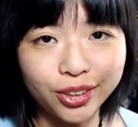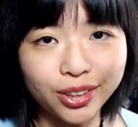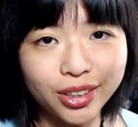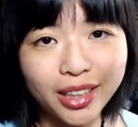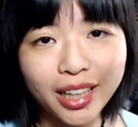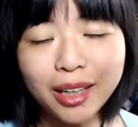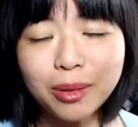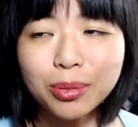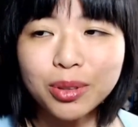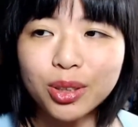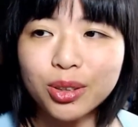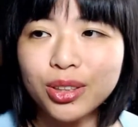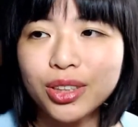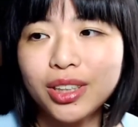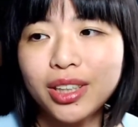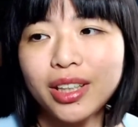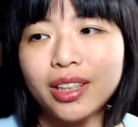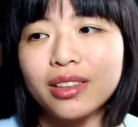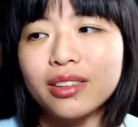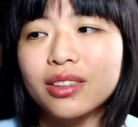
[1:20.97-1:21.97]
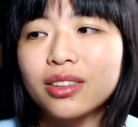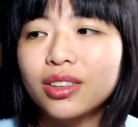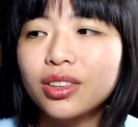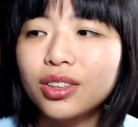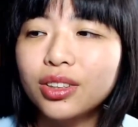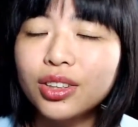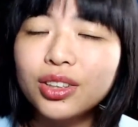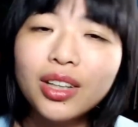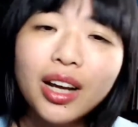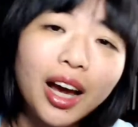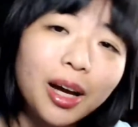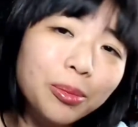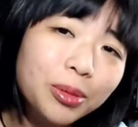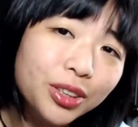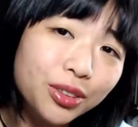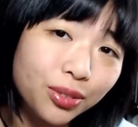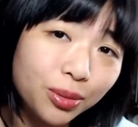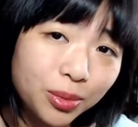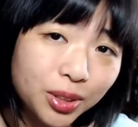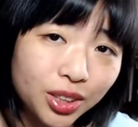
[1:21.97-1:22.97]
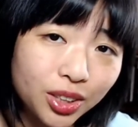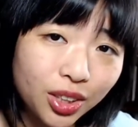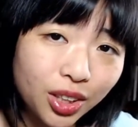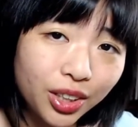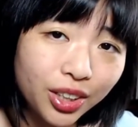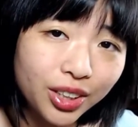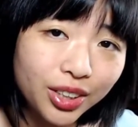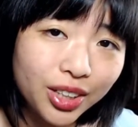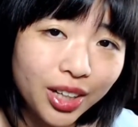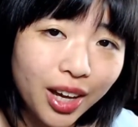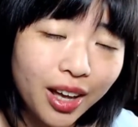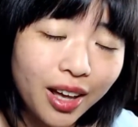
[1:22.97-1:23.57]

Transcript: It helps create good habits from the start,